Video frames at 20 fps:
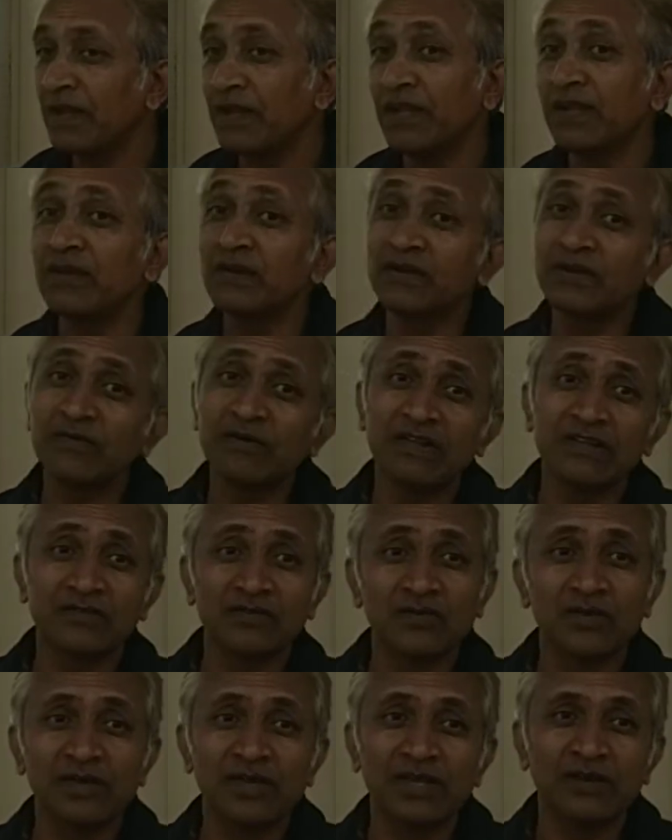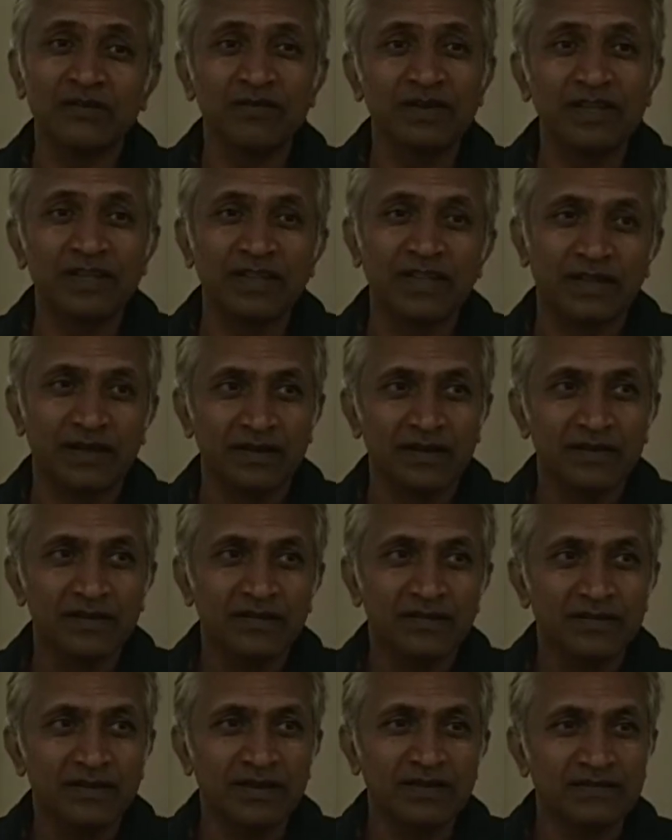Negative also equally there
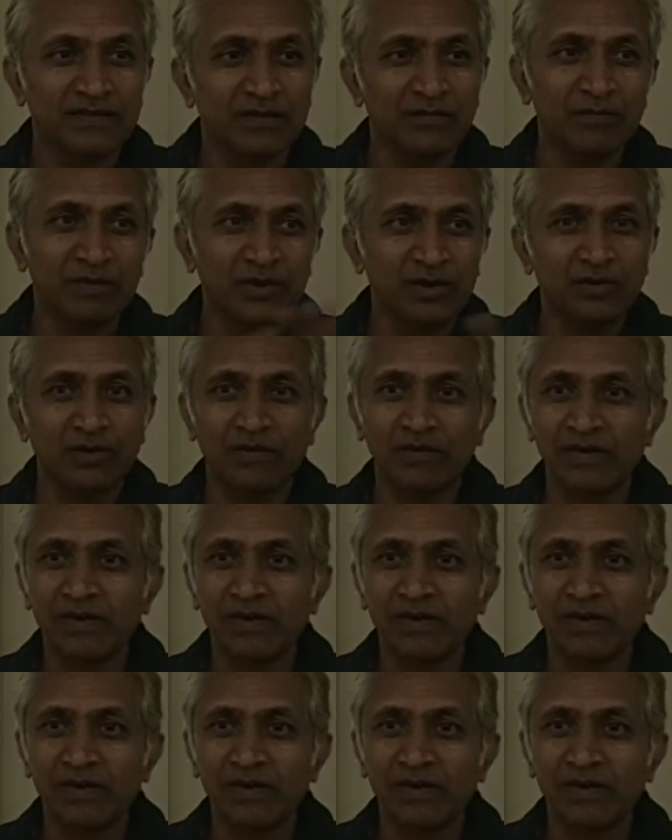as compared to